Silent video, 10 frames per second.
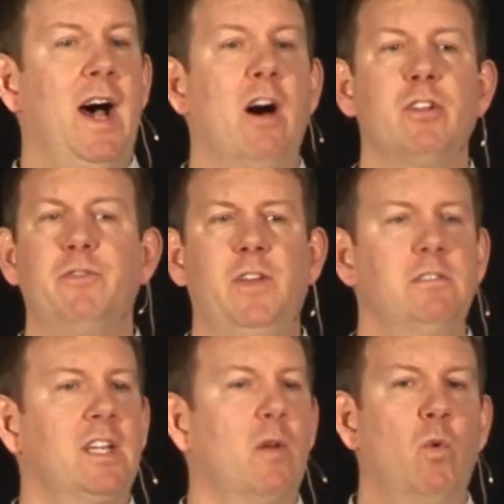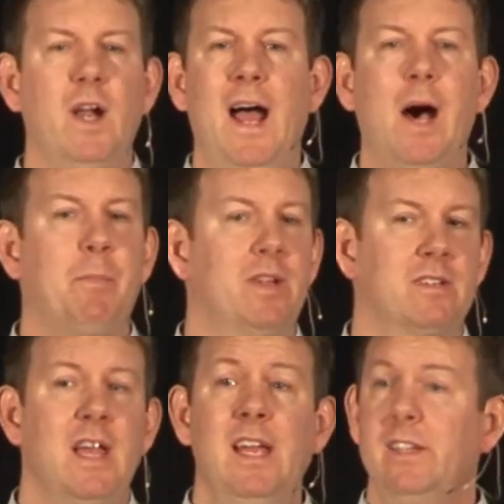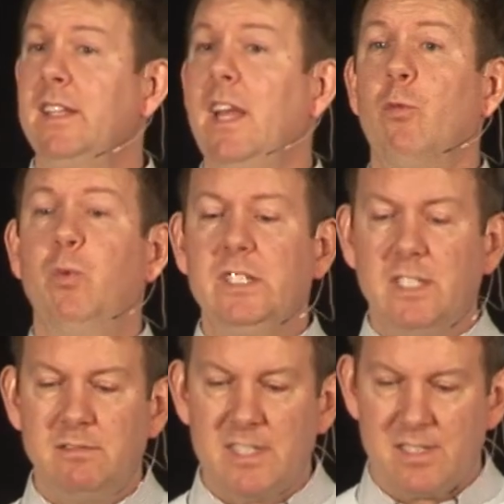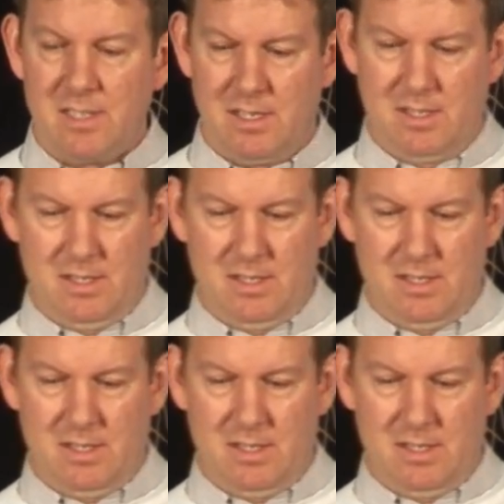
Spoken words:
how they're feeling and what happened, and then they really listen.